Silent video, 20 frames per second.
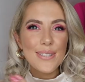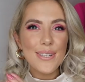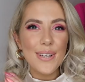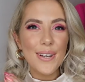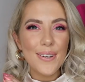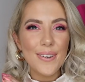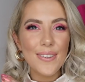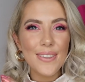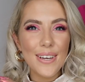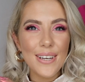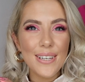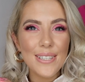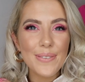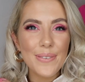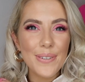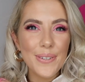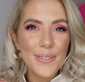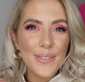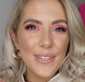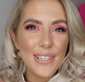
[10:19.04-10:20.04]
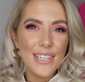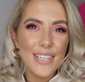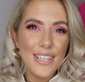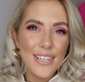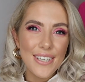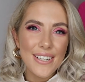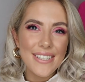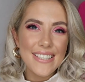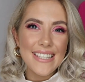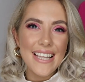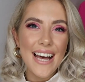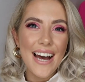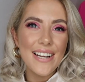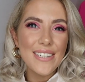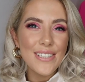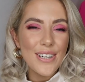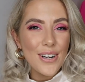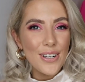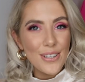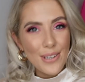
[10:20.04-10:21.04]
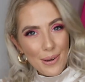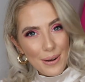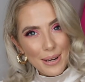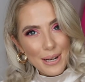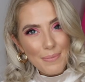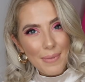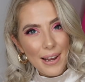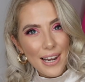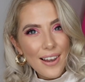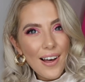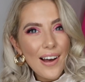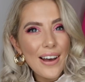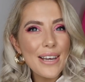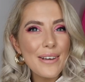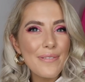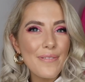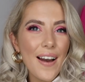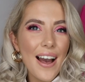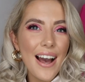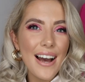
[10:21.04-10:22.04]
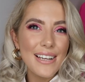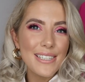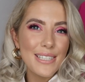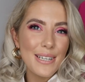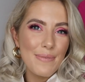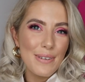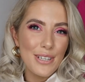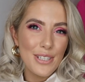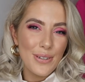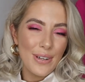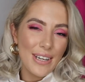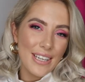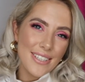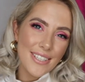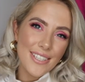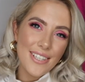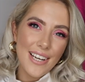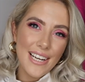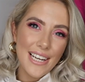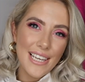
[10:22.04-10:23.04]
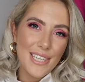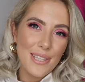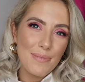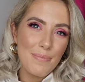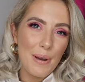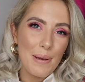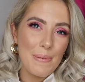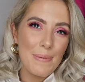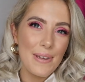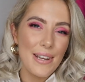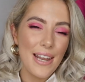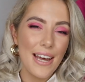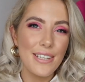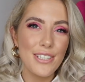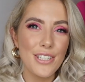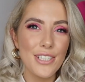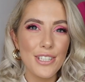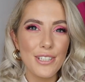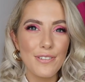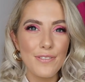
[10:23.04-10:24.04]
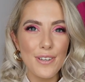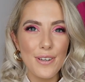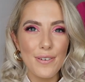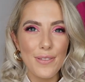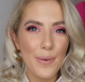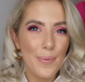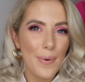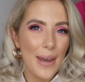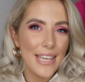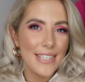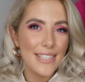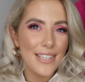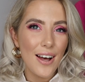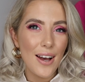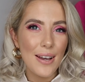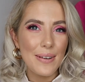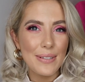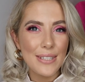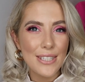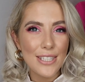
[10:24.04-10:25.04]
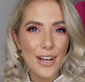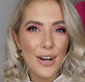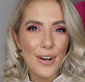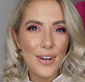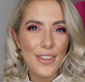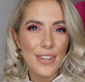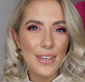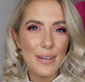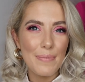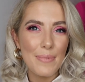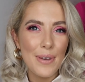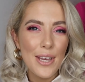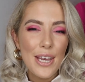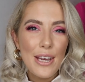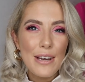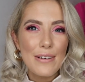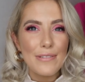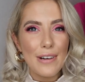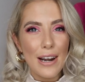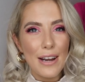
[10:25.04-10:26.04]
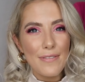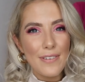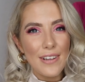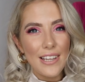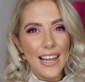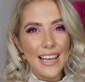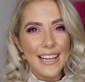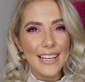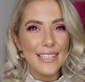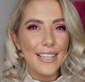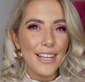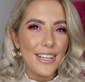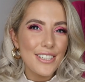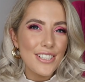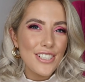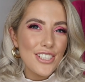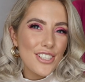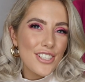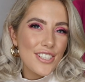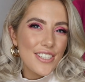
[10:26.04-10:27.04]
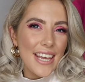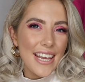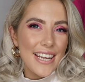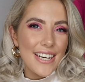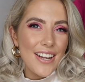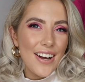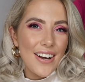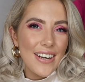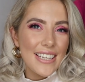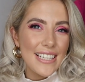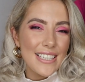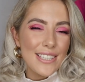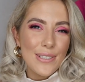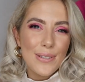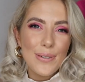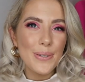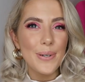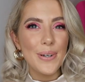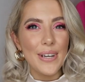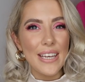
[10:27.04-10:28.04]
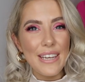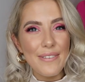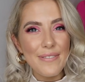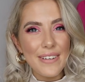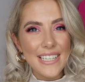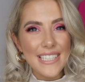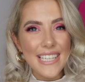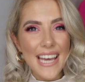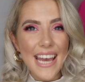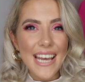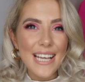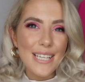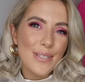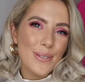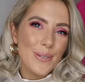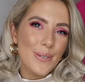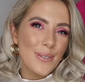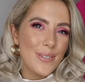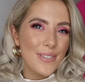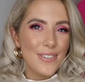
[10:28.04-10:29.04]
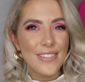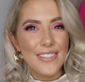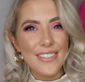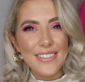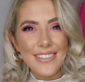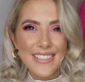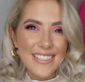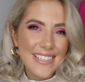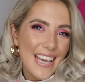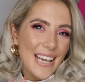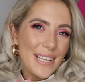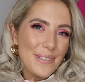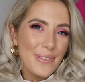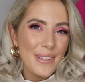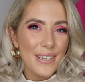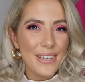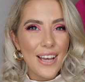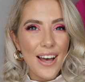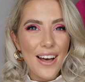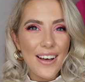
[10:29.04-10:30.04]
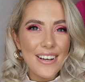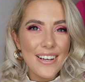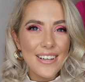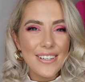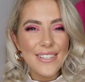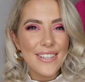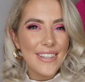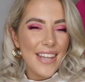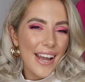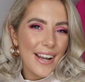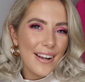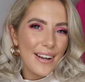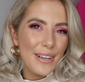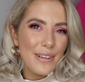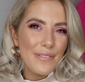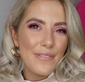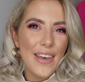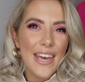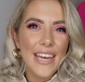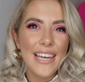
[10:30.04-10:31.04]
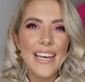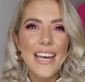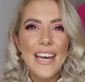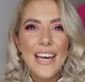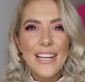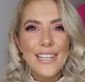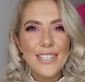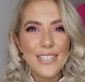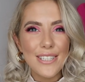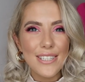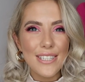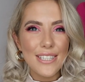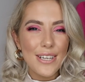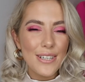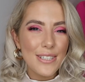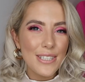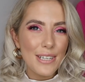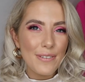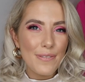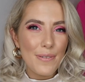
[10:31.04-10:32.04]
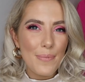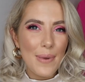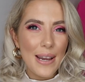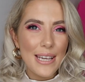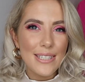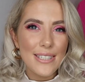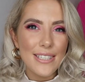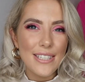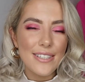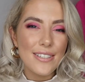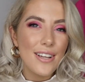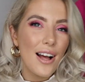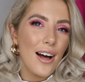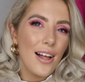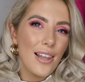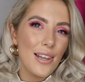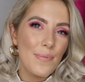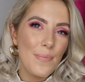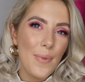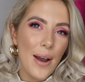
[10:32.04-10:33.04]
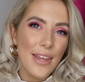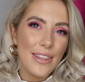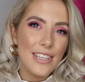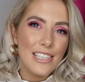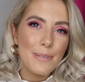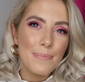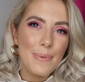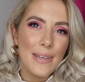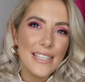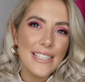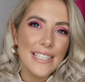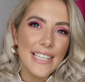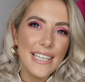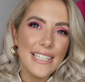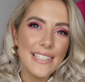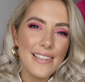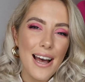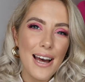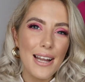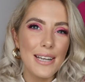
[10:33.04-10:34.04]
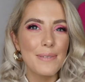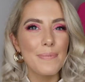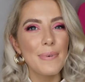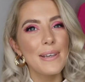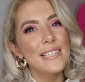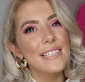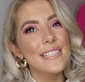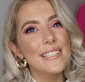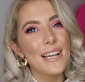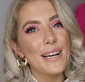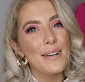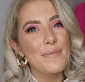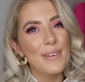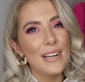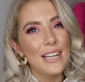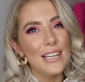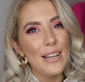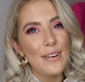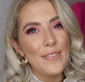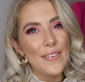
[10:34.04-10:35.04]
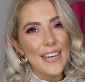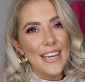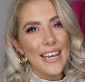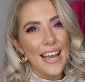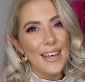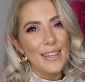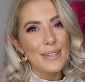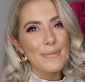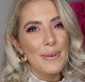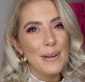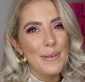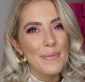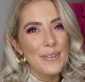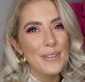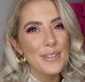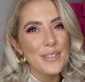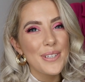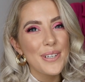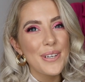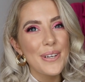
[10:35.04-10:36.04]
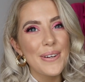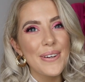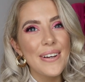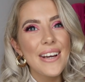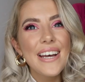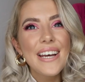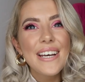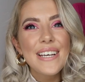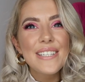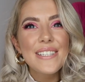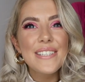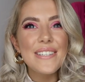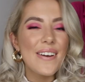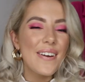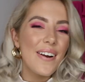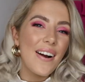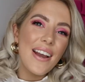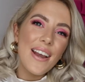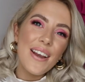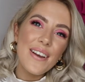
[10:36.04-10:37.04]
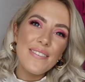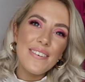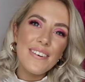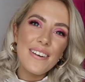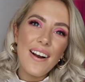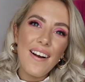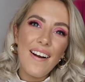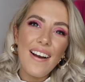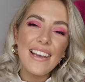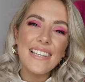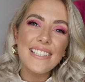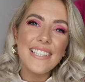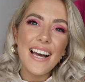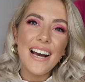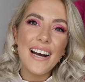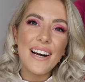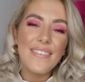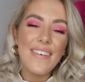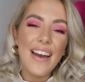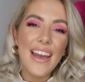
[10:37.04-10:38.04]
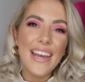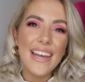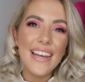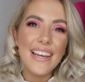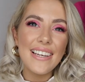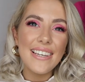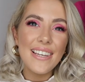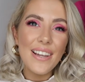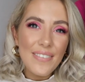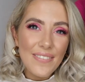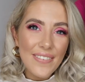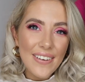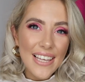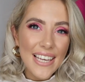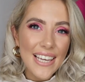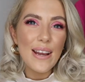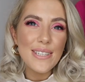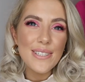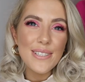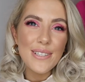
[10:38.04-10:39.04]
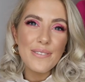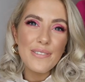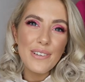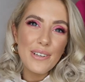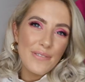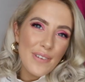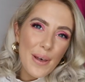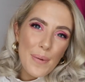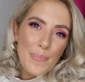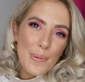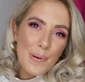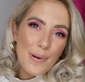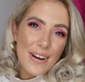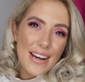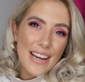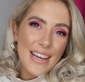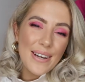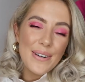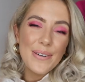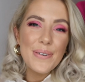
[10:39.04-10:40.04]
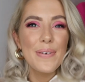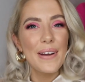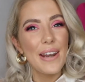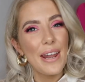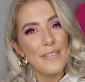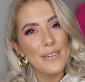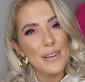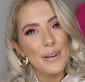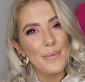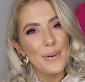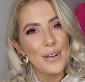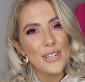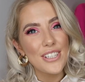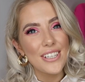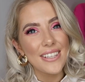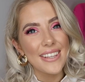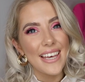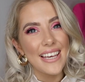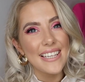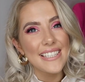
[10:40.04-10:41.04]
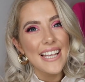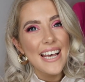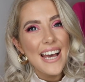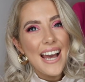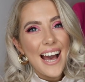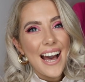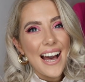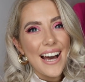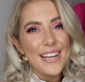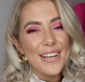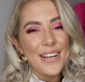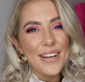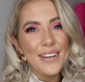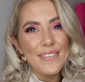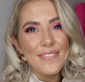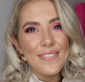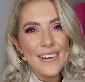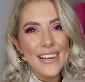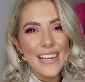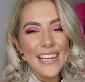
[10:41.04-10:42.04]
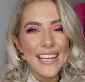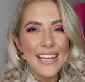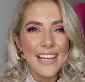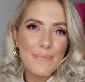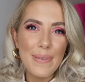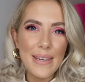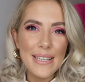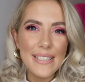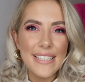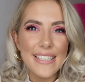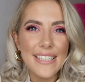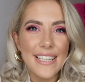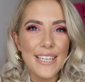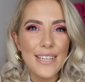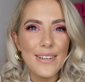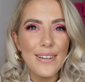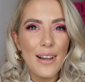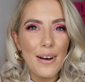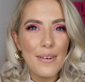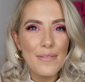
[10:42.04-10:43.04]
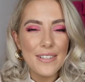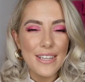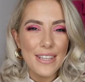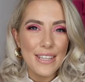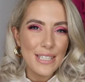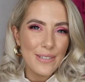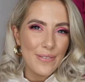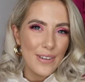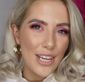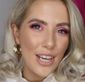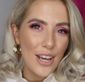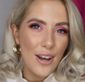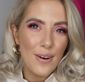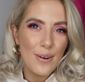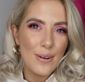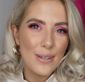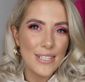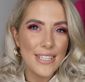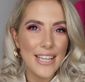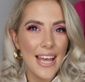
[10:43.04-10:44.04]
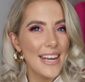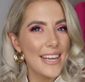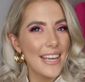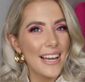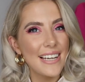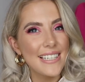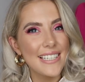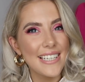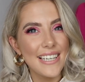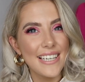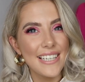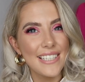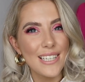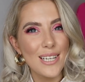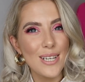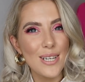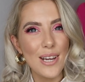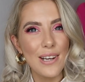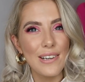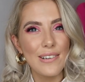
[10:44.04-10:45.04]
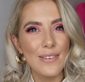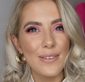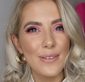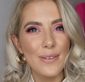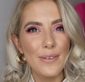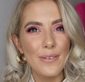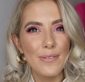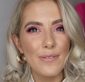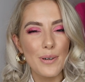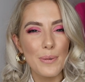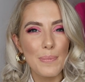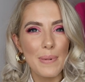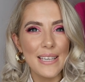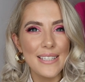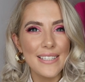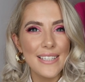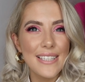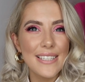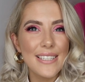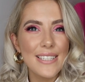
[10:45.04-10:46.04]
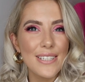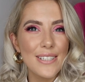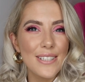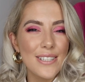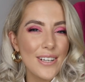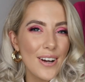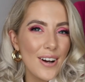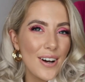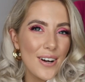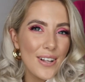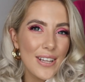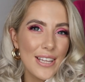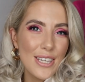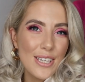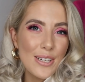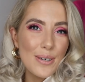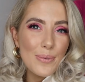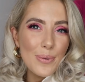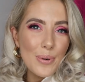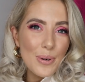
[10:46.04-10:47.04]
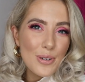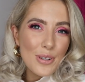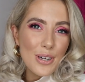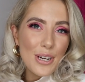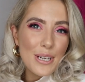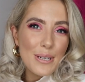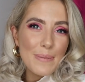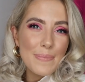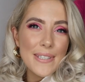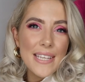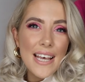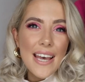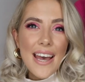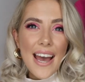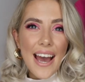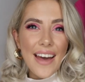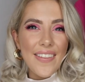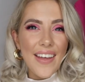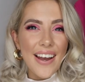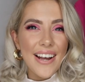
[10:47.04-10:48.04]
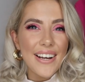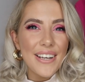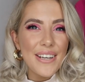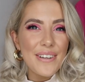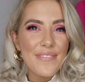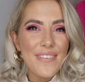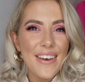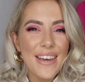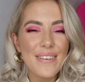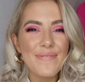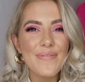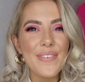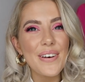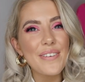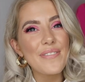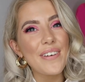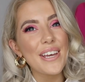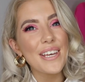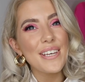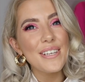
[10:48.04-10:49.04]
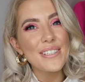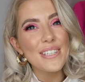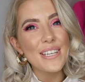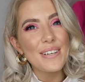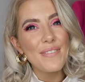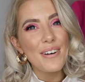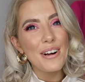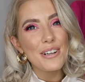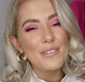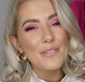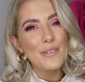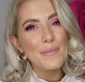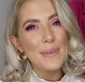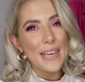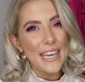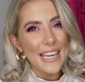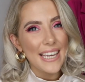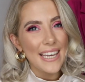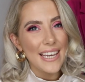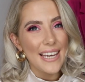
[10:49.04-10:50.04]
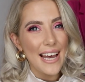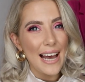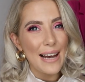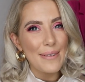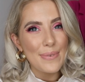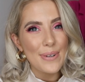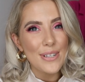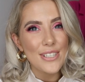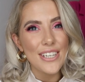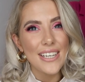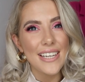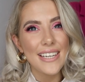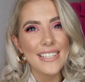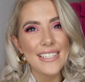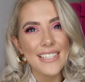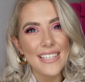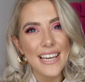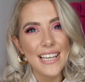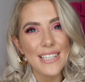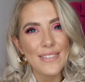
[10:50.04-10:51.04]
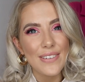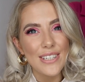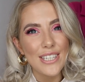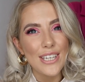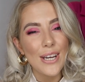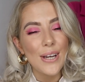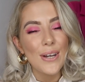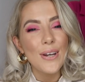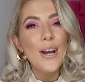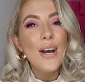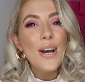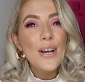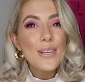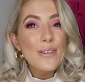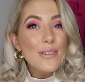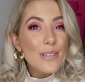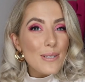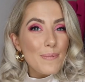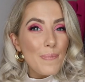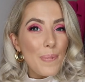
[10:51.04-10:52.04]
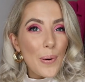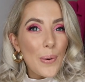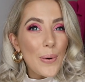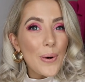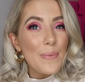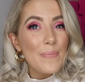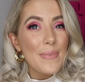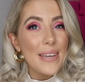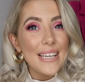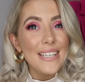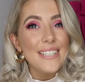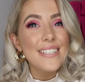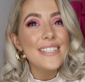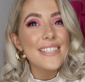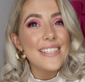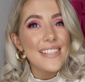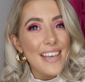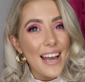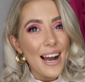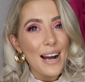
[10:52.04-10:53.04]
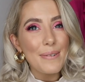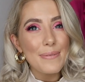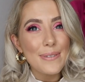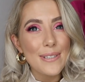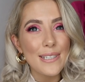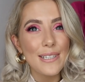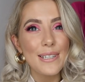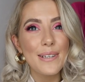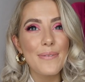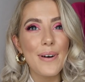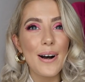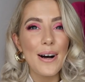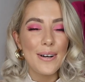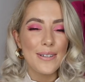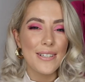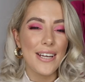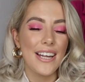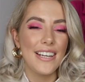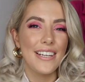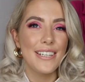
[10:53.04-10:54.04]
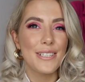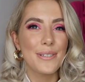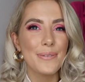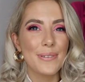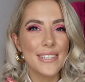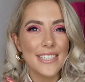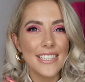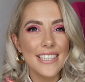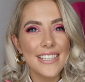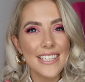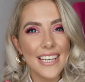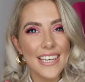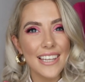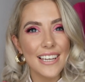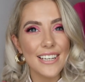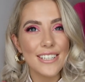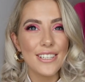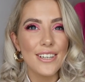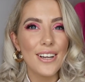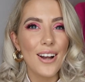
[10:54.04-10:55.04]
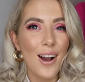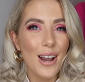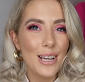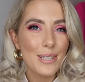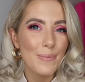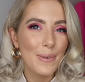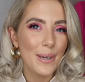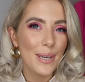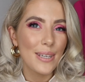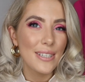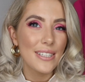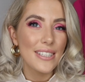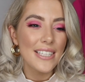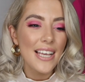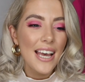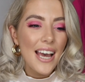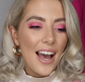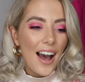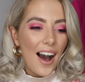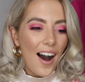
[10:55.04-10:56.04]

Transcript: So those are all the looks that are new in my life and I'm enjoying styling at the moment and just a few of the ways that I would style them for either like lunch date nights or evening dates or days of the girls and that kind of thing just loads of different ways to style and wear these pieces and pieces that I'm really loving at the moment too so I hope you guys have a lovely rest of your February or whenever you're watching this and hopefully some pieces that you loved in this video or just any ideas in general for pieces to style in your wardrobes and that kind of thing but thank you so much for being here and watching today's video your support means the absolute world and I just wanted to say that to you guys because